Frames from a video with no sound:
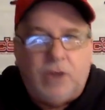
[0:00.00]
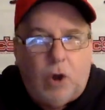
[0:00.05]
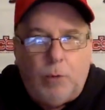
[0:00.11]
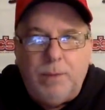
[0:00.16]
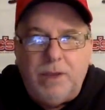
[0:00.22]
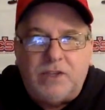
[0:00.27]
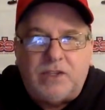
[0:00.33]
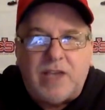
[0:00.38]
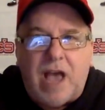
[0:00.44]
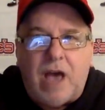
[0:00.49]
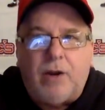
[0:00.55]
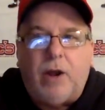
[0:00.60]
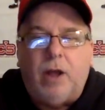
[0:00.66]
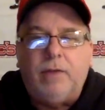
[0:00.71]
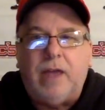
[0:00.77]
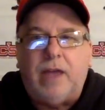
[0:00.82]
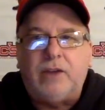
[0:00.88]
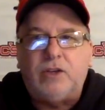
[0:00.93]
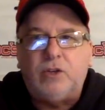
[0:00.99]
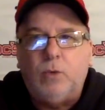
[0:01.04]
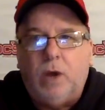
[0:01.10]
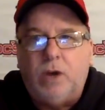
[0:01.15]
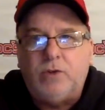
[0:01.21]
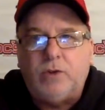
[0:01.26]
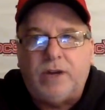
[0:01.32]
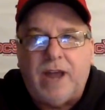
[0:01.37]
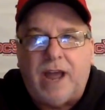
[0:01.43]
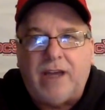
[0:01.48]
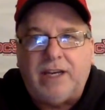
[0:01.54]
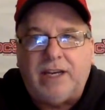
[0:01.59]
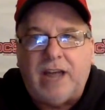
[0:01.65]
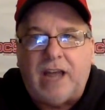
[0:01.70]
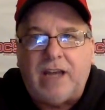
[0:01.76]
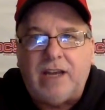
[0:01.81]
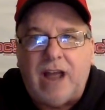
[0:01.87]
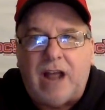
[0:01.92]
don't miss out on that
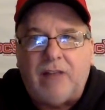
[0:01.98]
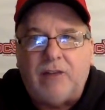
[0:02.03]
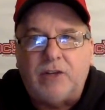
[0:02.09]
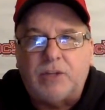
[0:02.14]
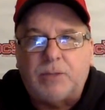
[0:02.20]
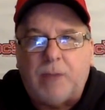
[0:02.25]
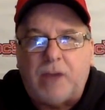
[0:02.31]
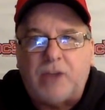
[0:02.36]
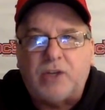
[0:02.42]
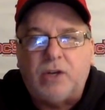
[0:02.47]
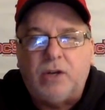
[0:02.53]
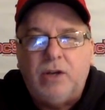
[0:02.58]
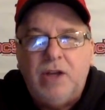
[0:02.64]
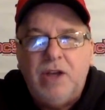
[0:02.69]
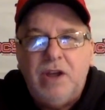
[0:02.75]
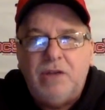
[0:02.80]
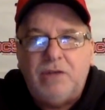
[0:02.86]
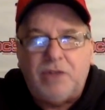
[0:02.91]
$299 special